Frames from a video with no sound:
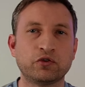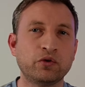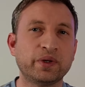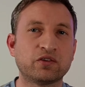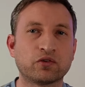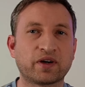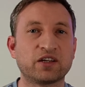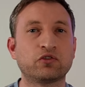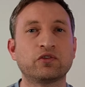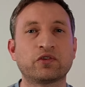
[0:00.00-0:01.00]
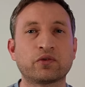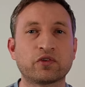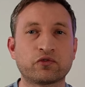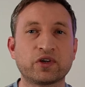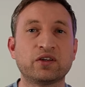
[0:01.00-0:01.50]
For new integrations, there
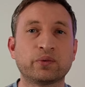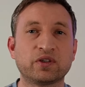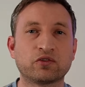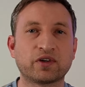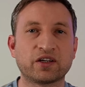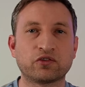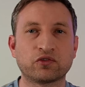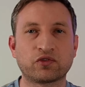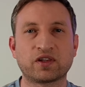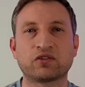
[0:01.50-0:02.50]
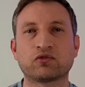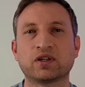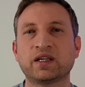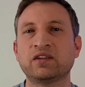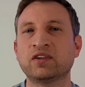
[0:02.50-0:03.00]
are three new integrations for this
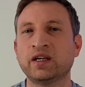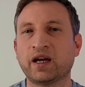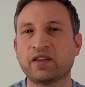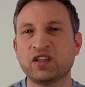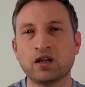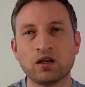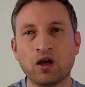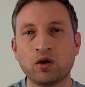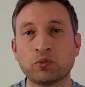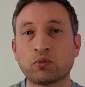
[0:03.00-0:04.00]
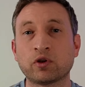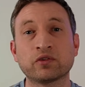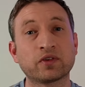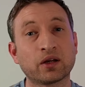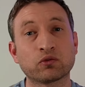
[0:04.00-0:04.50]
release, and the Alarma
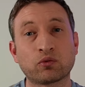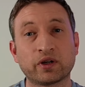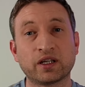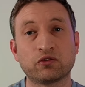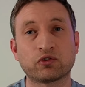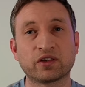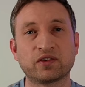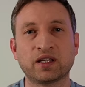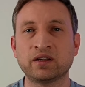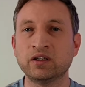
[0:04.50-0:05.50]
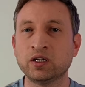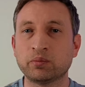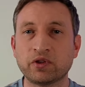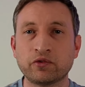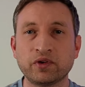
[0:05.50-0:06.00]
one sounds quite interesting,
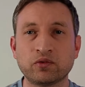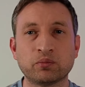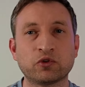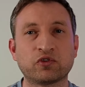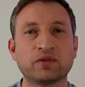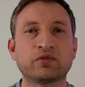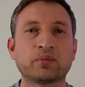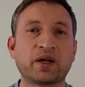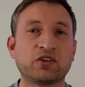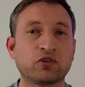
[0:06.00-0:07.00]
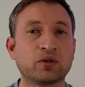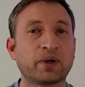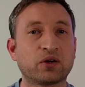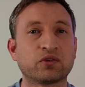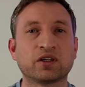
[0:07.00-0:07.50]
but there isn't much information
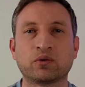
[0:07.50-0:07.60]
about it